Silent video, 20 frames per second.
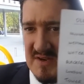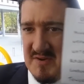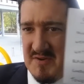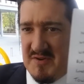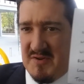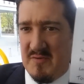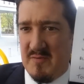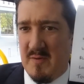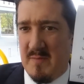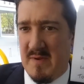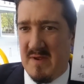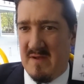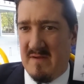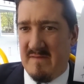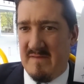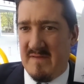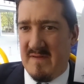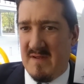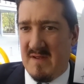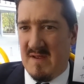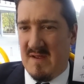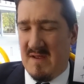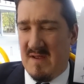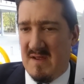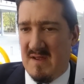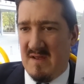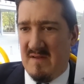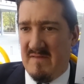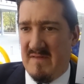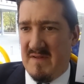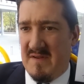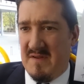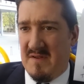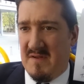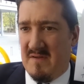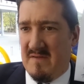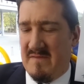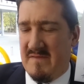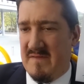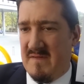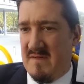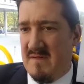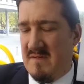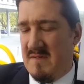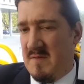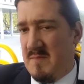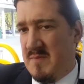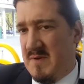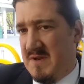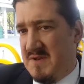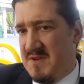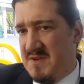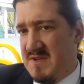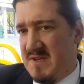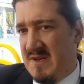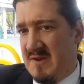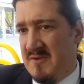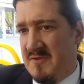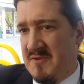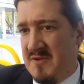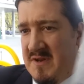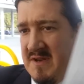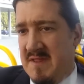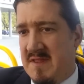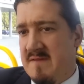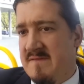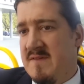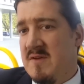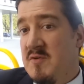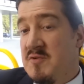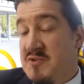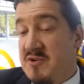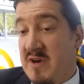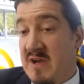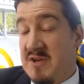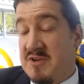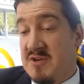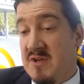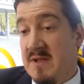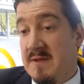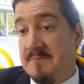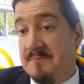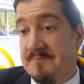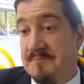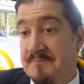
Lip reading: I could do a bit of a video of the bridges in London in the future, actually.